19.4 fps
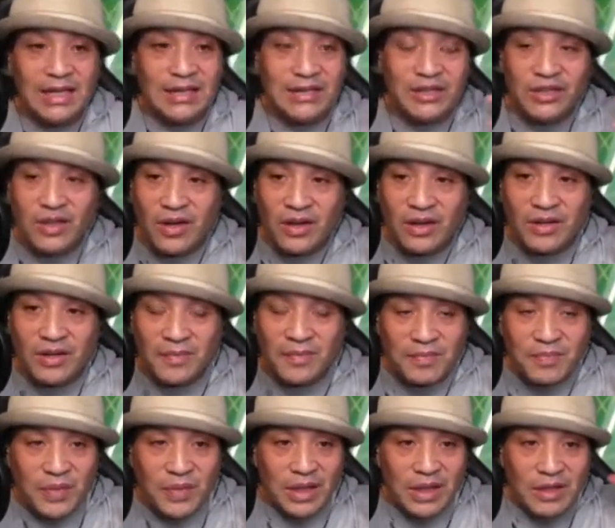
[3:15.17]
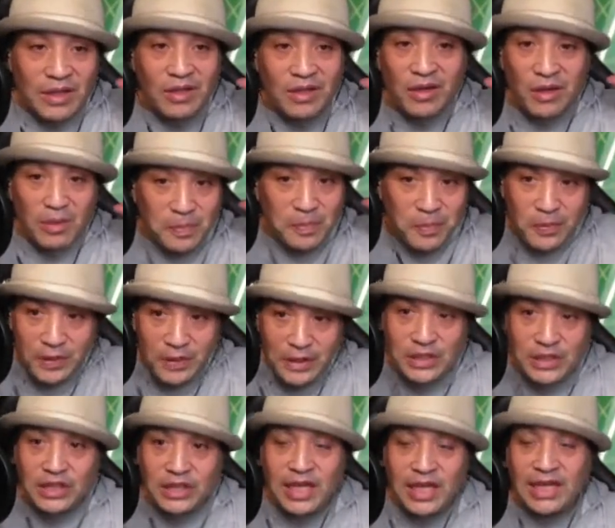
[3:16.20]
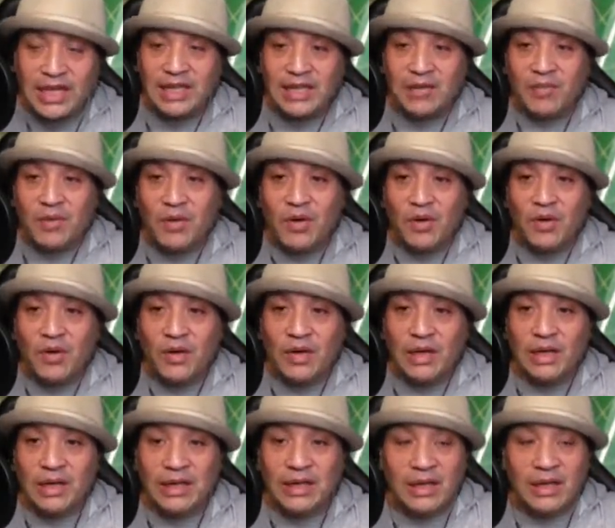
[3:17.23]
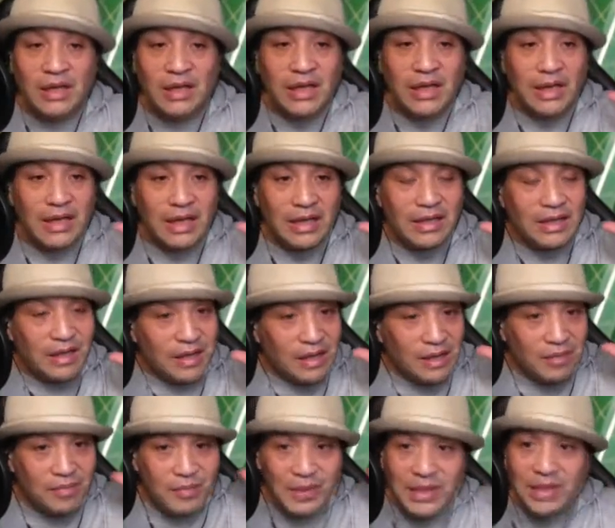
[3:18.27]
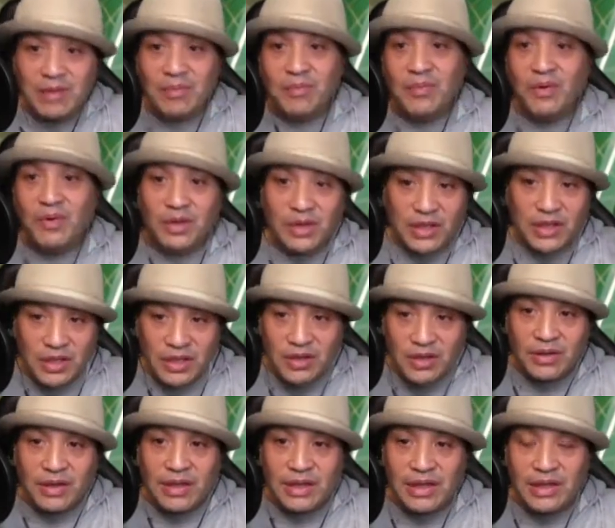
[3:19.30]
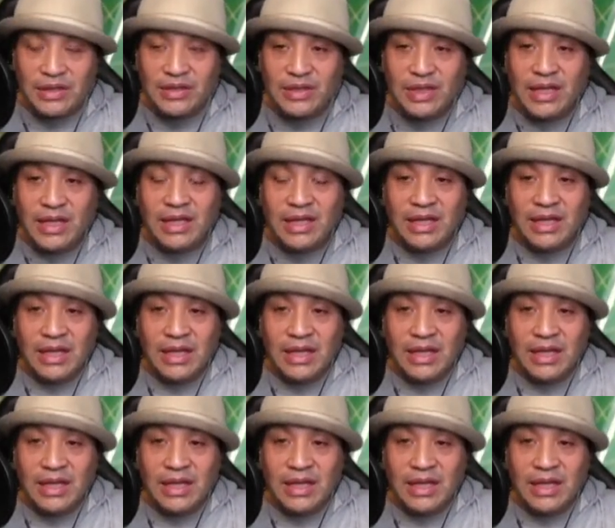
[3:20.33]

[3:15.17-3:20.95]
start, you know, appreciating more and being more curious and